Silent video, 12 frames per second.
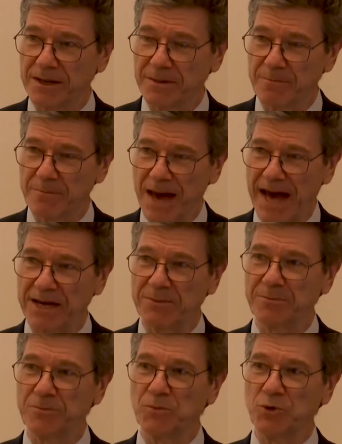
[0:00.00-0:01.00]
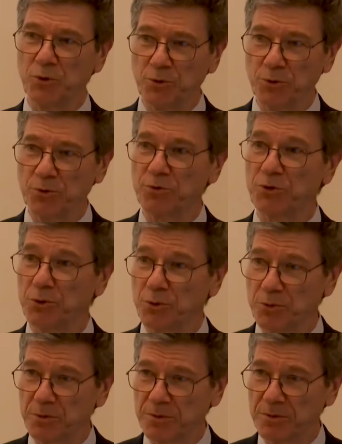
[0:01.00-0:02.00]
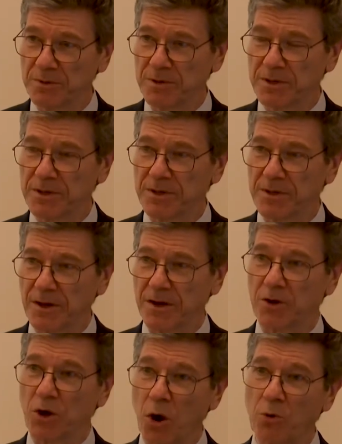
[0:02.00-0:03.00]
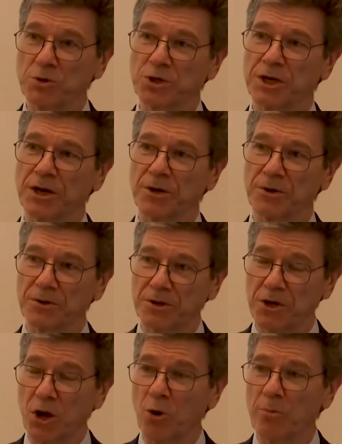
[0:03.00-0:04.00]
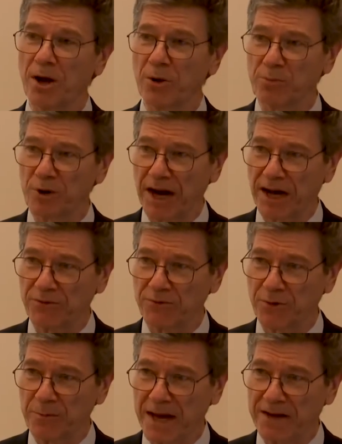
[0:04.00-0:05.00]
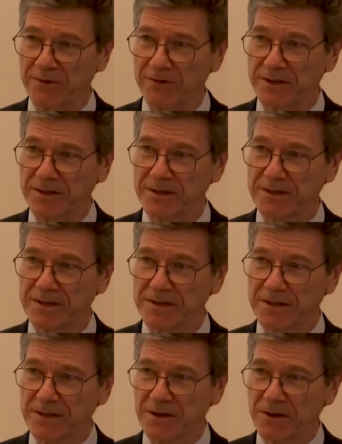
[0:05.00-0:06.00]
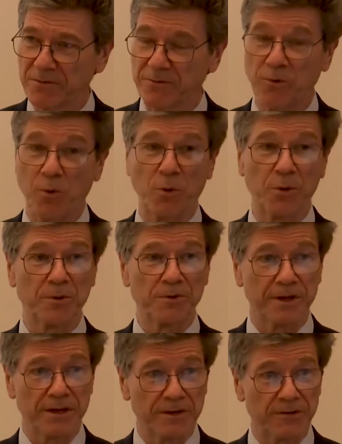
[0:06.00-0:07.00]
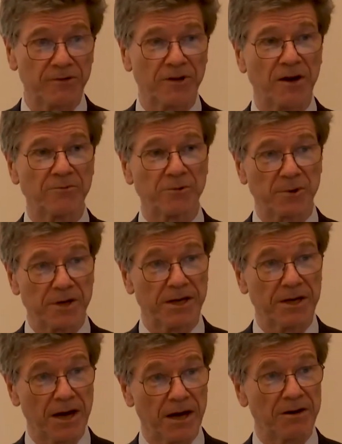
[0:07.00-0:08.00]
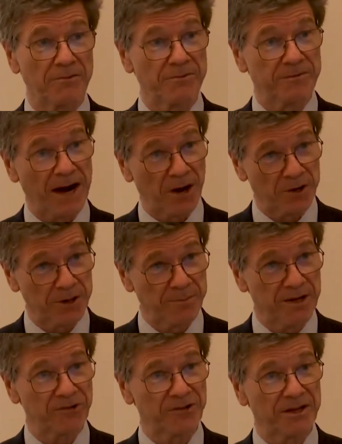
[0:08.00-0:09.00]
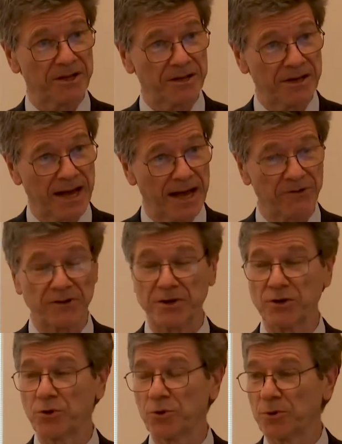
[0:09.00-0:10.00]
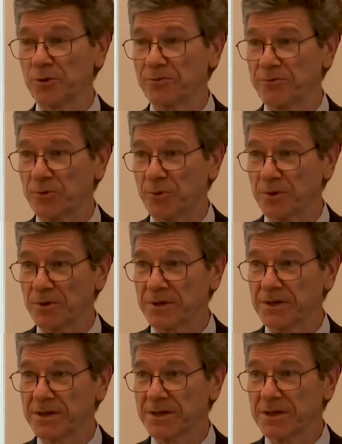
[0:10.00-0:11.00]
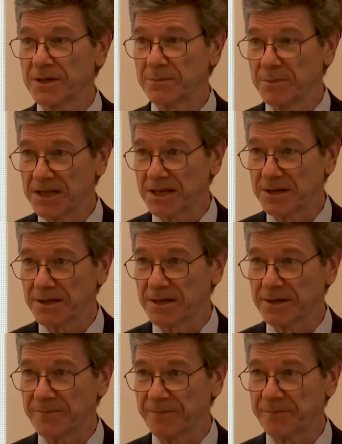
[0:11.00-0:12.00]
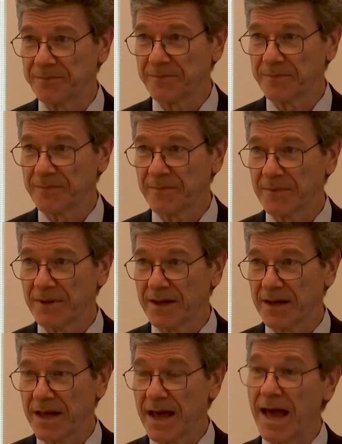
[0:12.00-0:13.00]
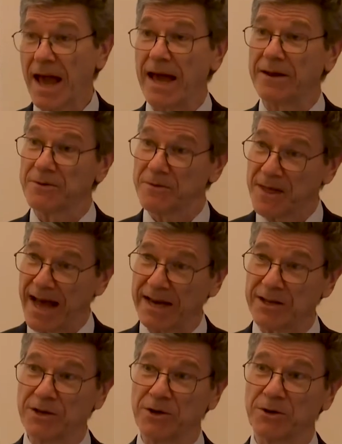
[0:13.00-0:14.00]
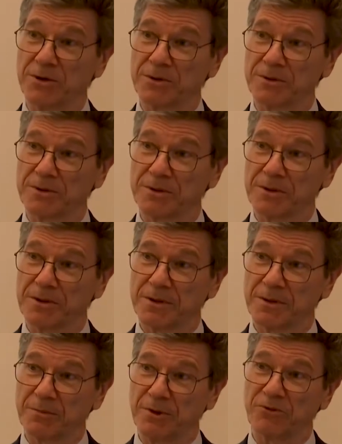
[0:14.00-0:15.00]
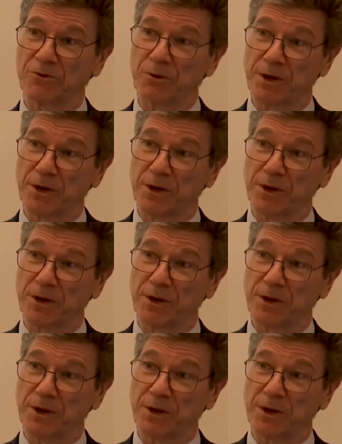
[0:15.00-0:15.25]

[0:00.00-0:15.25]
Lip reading: Madam Yu Tu co-shared the Nobel Prize for Medicine for the discovery of artemisinin as a cure for malaria. And that year, Mr.